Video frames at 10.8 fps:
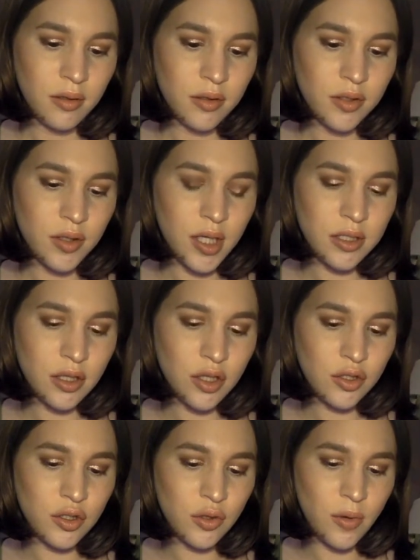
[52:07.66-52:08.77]
So these are the
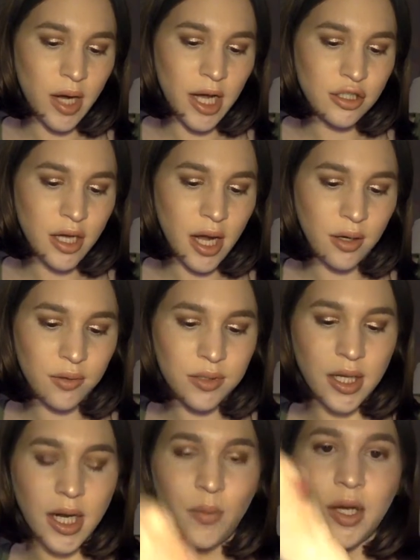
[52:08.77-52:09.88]
two eyeshadows
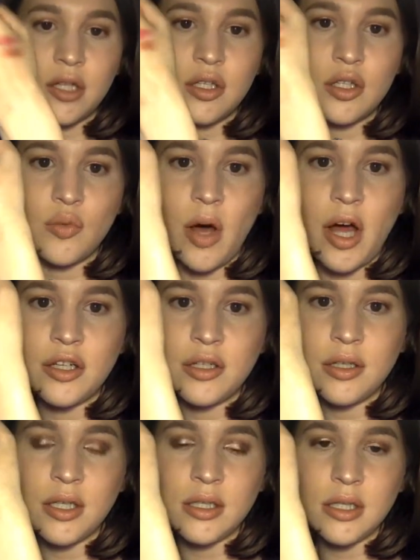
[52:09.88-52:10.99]
that I wanted to swatch.
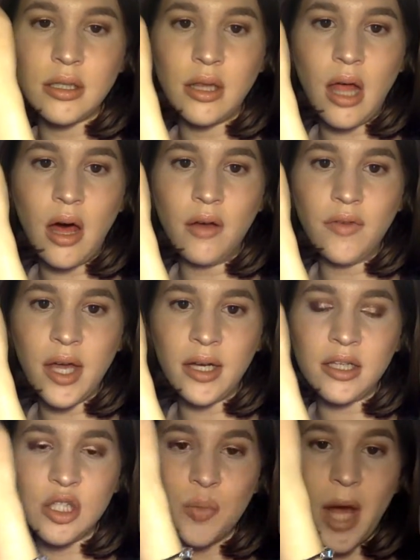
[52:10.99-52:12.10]
This is Love and
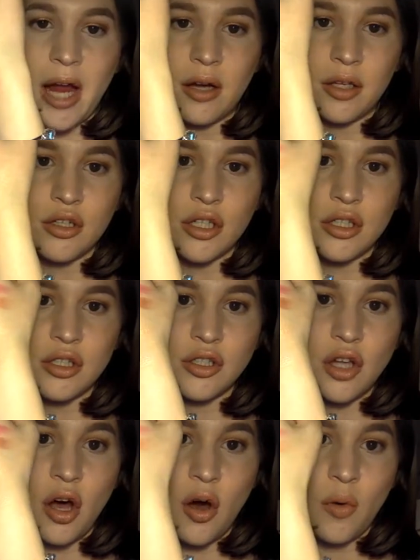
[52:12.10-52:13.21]
Inspire. They're just
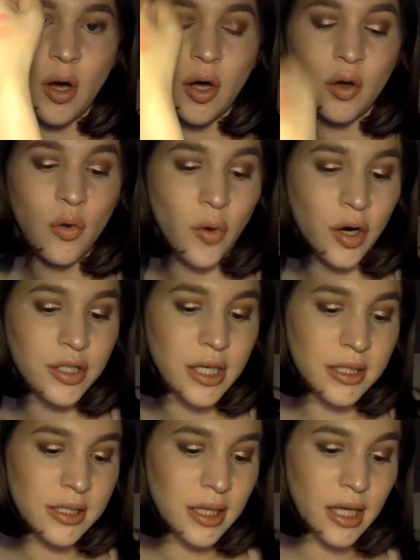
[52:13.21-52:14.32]
so
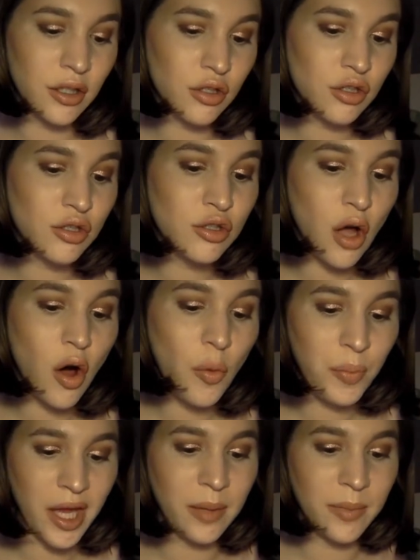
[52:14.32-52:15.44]
gorgeous. Like, they're so
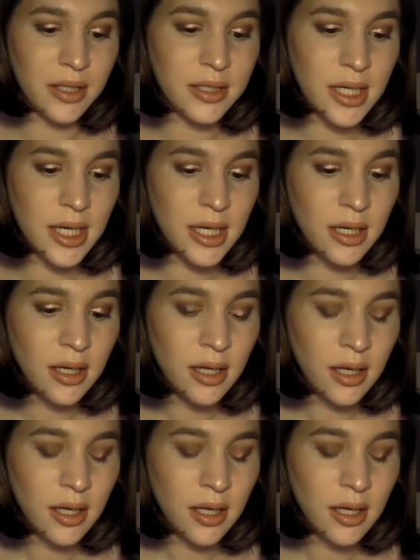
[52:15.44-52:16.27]
pigmented.